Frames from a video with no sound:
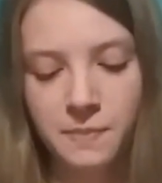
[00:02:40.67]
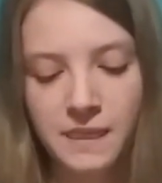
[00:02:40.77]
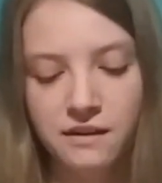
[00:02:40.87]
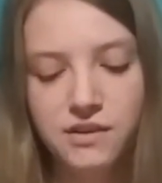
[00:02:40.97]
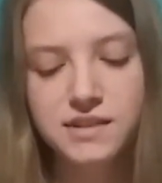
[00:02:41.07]

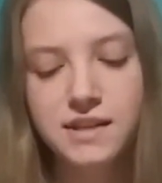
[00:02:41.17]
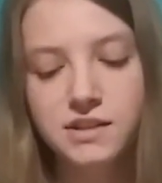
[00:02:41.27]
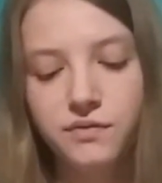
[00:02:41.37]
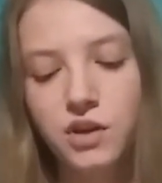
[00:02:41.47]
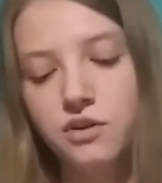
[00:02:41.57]
This sense
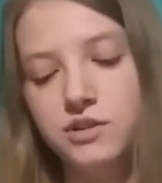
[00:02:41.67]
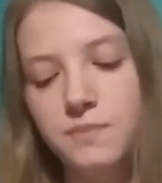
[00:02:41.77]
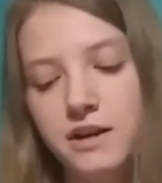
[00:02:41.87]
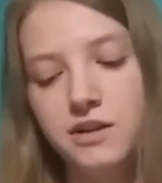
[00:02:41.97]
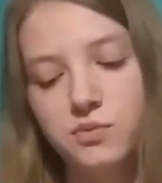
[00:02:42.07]
of Cougar
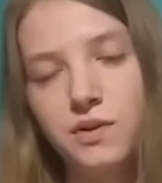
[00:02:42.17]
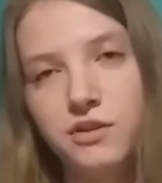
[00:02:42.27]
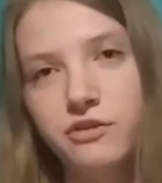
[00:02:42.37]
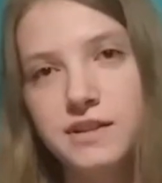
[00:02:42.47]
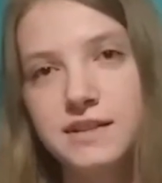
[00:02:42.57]
spirit is one of
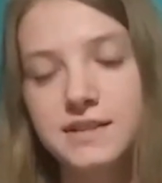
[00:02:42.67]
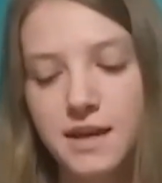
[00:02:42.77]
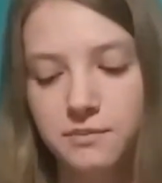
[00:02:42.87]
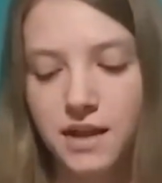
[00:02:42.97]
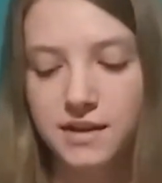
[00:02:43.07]
the reasons
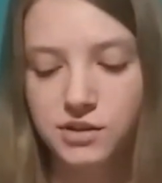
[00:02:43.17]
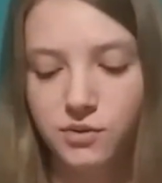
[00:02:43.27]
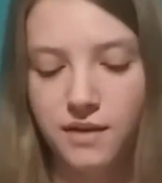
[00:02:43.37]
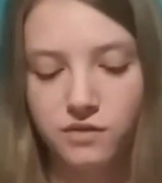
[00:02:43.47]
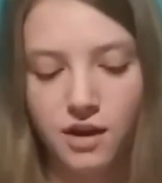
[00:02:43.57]
I'm glad to
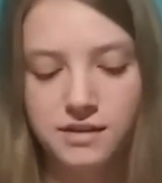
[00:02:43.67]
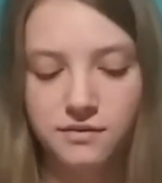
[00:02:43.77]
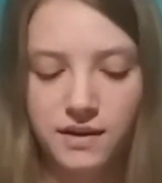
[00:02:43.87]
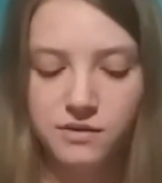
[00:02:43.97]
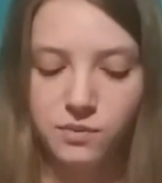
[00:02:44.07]
have gone to
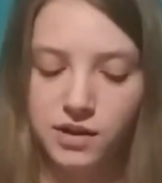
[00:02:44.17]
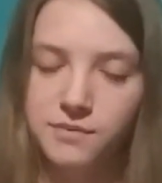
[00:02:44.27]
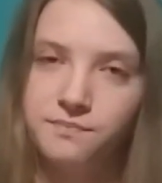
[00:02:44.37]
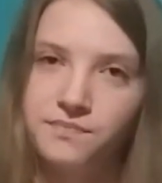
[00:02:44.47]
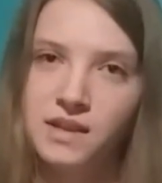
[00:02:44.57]
Van Wert.
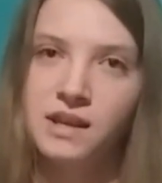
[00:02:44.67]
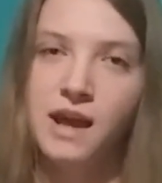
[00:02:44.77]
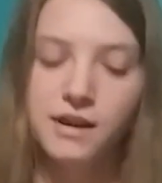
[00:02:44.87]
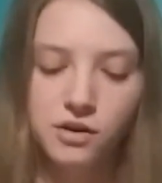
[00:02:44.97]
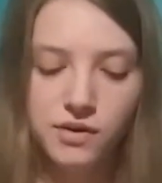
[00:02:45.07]

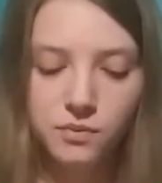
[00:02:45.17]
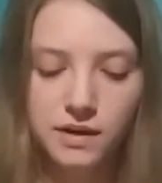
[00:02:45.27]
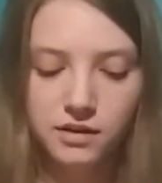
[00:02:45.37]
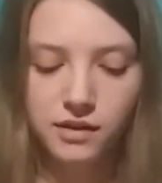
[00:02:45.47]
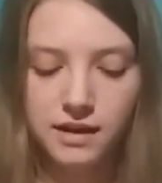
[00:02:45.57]
I know that
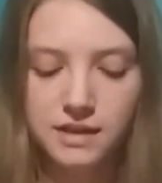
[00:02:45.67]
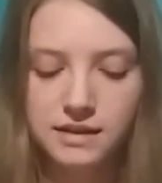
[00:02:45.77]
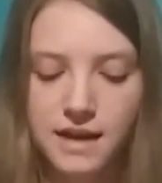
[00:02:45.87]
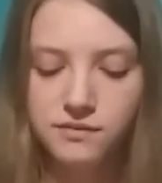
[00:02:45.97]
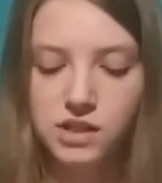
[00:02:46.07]
we are lucky
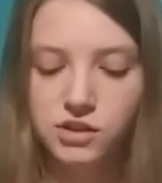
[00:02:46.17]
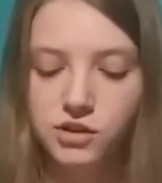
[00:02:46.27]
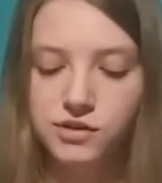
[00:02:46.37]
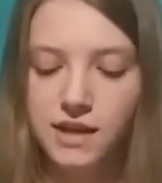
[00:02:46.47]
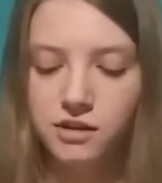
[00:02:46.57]
to have
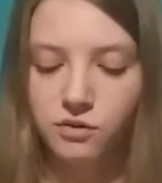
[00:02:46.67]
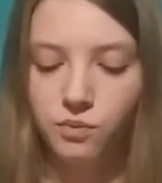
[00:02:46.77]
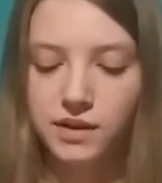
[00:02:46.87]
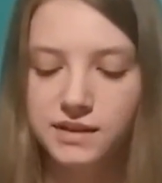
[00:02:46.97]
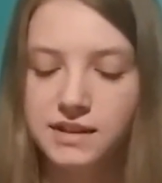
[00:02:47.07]
teachers that are
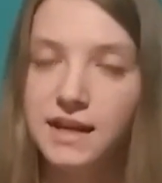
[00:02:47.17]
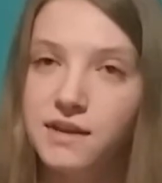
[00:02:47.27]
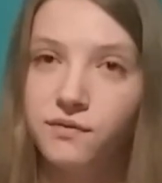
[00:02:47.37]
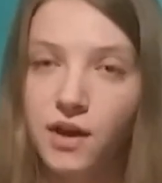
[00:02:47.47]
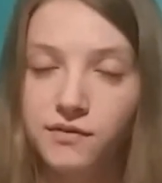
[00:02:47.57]
willing to get
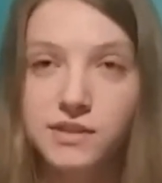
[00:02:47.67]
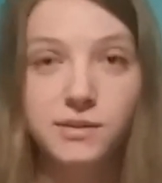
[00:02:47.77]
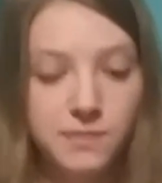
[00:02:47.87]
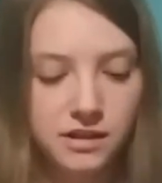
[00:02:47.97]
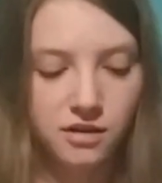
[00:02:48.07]
involved in
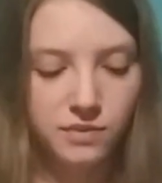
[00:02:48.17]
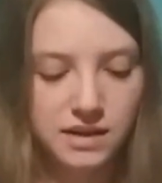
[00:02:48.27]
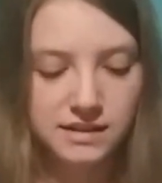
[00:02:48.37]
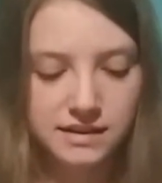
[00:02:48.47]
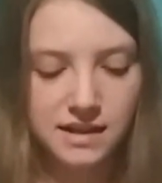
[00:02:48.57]
spirit
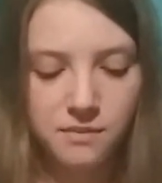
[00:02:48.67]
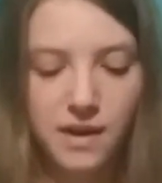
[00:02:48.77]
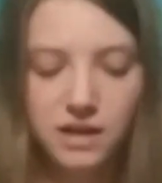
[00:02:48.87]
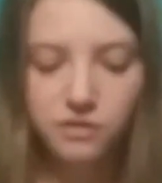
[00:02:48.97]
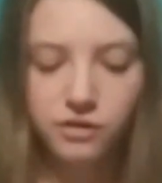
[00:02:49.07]
weeks and
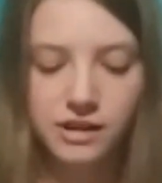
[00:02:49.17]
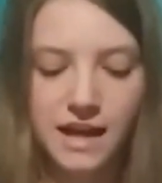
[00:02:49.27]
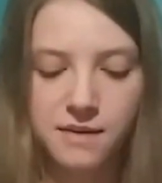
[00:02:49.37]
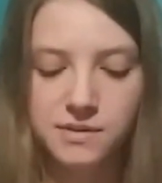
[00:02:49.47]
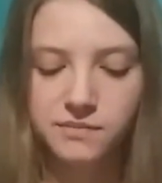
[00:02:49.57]
make our learning
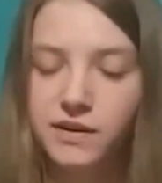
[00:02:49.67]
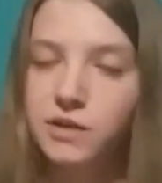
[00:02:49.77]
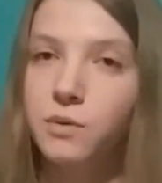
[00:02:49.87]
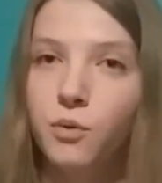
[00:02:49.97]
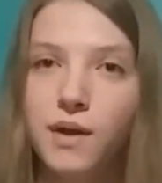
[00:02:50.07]
atmosphere
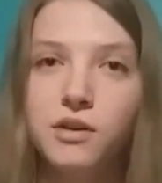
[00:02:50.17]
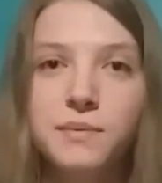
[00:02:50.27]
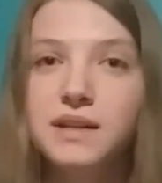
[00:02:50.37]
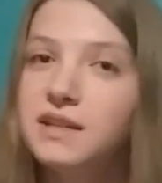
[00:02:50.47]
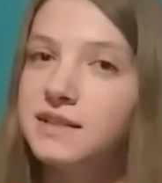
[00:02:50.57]
more
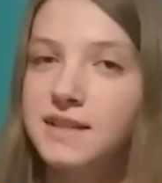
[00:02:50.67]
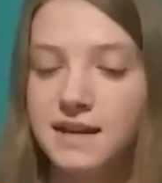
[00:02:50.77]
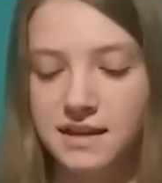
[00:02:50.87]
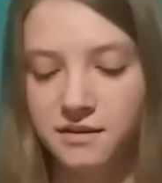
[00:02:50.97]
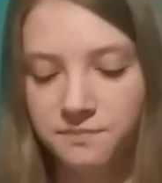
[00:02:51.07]
welcoming and exciting.